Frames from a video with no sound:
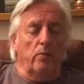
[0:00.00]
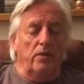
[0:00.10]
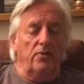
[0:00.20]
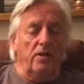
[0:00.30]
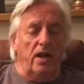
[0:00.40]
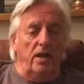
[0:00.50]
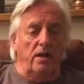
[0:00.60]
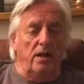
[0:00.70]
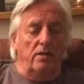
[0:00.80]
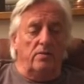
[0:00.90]
Once
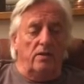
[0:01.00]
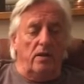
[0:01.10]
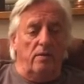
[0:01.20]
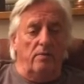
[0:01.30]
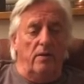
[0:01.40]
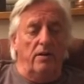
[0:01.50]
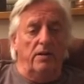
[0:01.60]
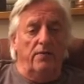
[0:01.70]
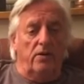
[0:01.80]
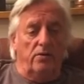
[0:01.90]
again, it's uh, very
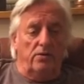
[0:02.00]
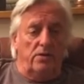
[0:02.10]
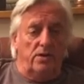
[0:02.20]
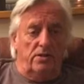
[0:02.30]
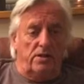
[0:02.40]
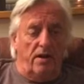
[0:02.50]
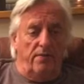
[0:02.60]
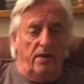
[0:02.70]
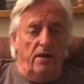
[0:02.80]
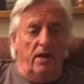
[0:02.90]
difficult to
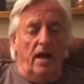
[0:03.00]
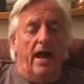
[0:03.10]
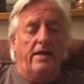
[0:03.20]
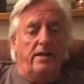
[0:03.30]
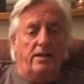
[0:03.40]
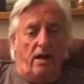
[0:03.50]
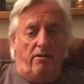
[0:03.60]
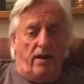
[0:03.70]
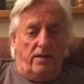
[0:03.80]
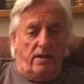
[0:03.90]
discover any
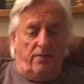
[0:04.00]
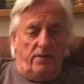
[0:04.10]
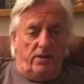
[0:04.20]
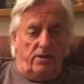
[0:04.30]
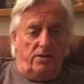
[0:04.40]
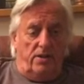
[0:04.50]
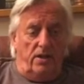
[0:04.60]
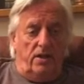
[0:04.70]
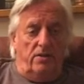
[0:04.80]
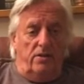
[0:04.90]
direct evidence
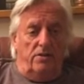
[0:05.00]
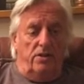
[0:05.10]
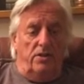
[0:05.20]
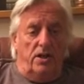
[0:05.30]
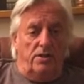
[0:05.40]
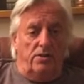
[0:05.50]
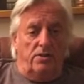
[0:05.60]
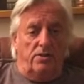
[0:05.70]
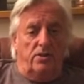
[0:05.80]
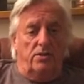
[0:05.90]
that
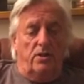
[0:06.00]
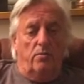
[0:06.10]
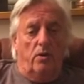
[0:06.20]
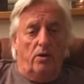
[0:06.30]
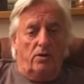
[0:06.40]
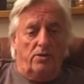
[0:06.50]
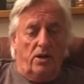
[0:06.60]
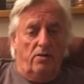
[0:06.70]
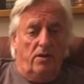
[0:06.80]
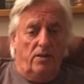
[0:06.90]
suggests that she was,
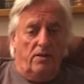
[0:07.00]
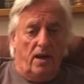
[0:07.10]
only